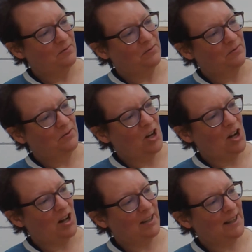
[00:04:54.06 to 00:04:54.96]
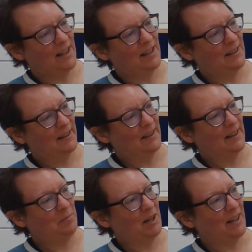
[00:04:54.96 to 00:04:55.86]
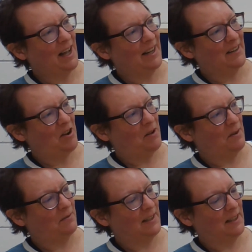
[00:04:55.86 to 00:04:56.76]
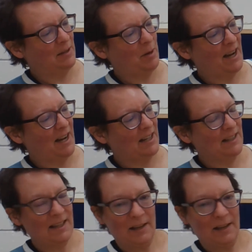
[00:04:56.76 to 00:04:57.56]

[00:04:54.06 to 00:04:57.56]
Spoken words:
Frogs leaping on and off of lily pads.